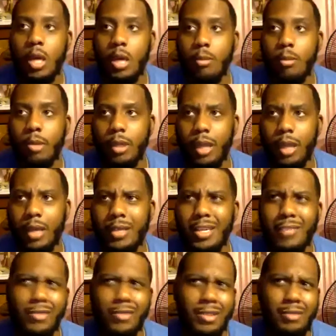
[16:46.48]
But like
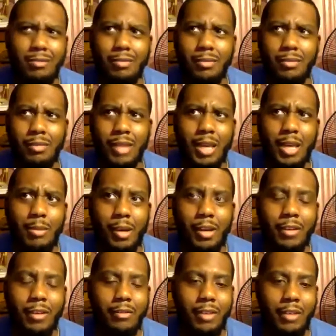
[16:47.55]
even think about
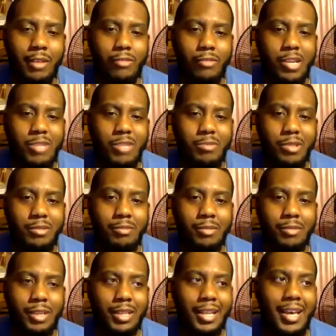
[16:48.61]
that freshman
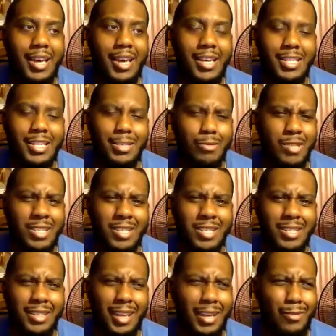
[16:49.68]
class he was
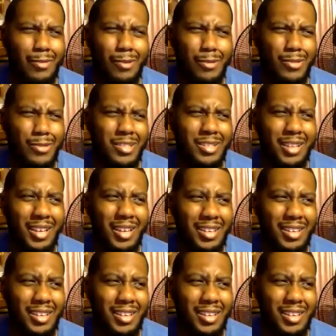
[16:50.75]
in. Like what was it like